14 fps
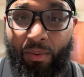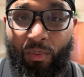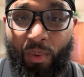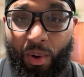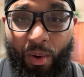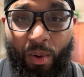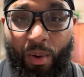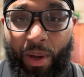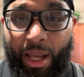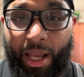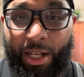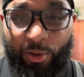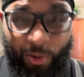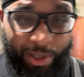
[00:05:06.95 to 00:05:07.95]
will
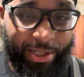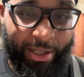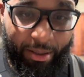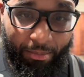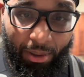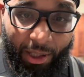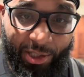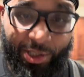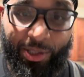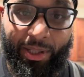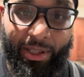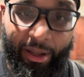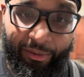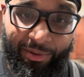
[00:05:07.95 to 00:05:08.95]
increase their blood
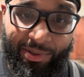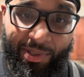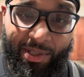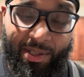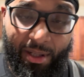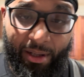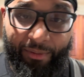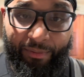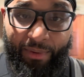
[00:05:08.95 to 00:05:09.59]
sugar levels and stuff.